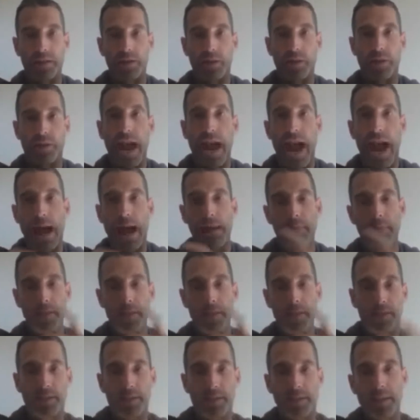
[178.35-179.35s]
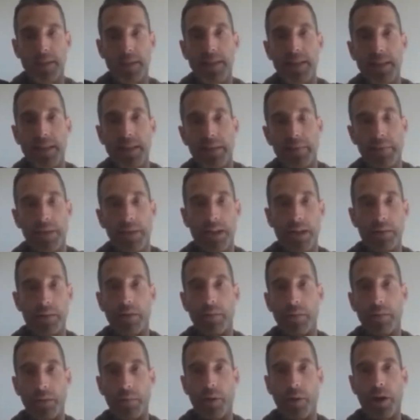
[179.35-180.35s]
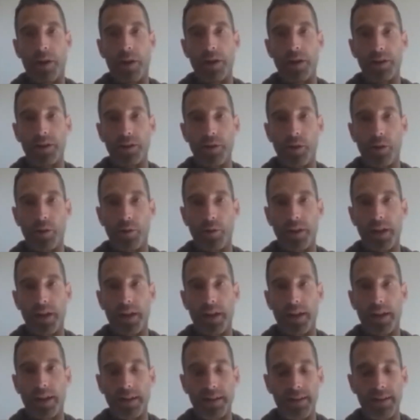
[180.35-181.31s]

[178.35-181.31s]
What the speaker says: So the habits become a big part of this whole thing.